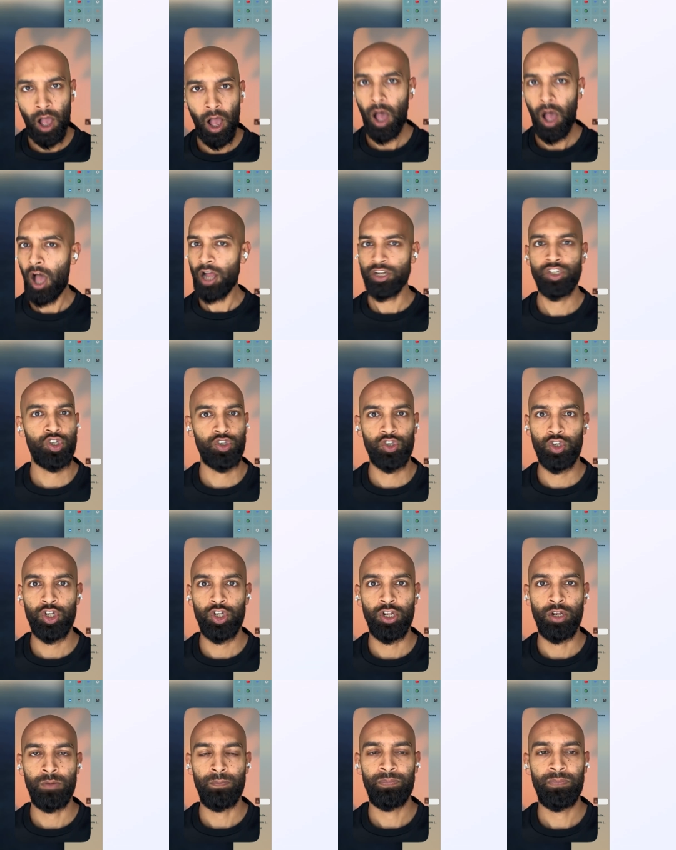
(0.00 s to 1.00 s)
I just
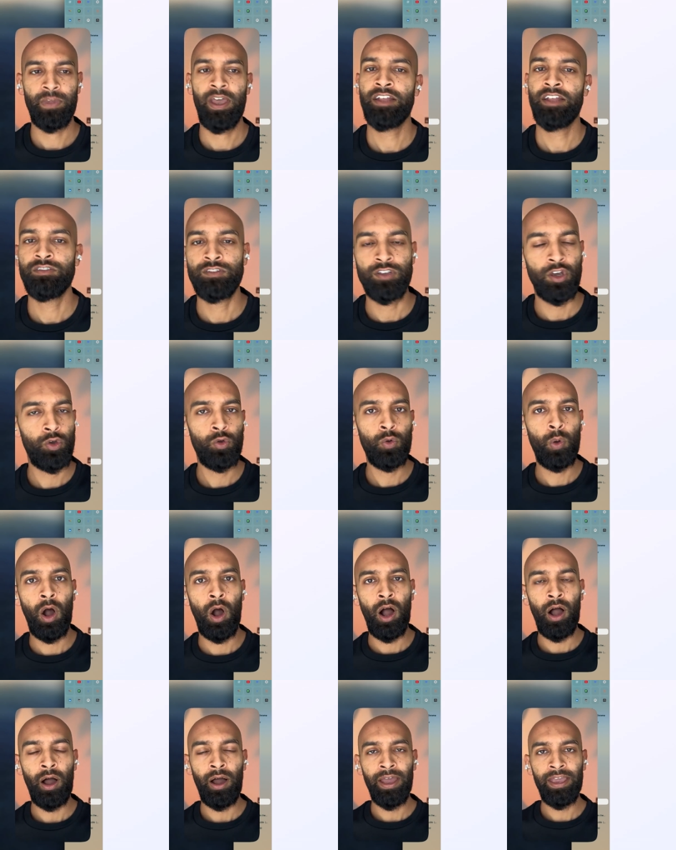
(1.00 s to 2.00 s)
couldn't. And so
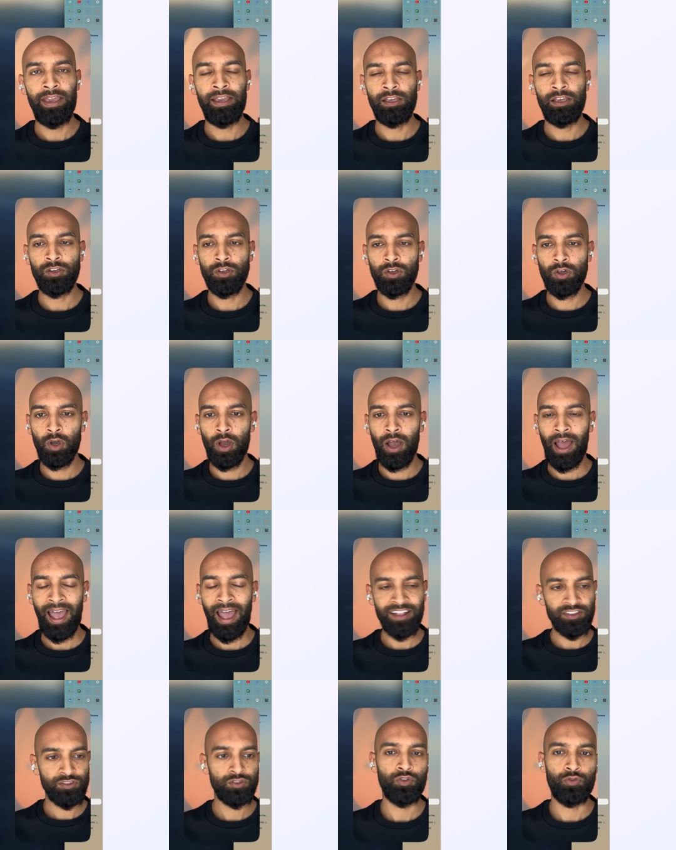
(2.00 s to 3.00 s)
I
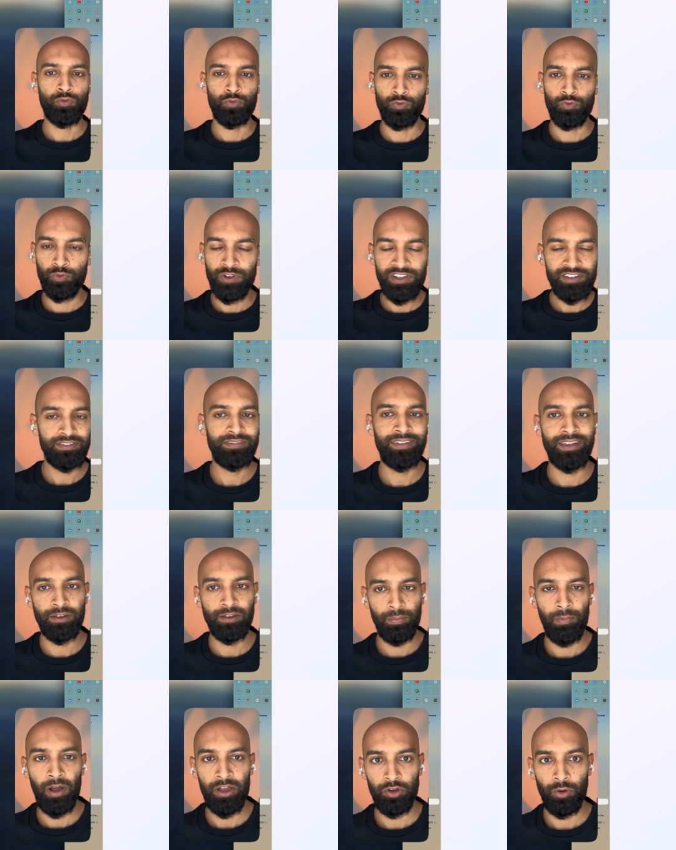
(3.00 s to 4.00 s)
had to
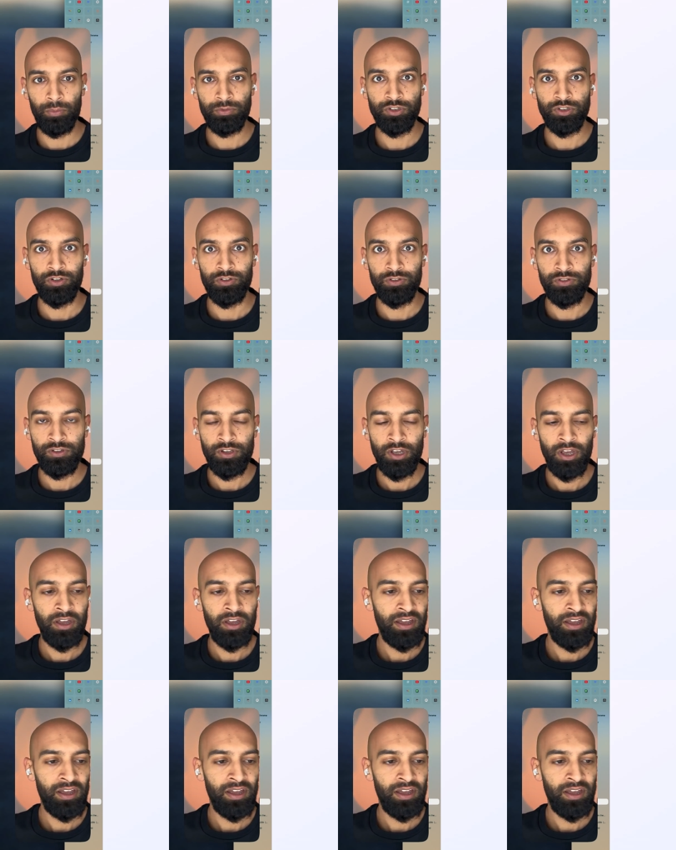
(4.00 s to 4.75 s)
rethink my options.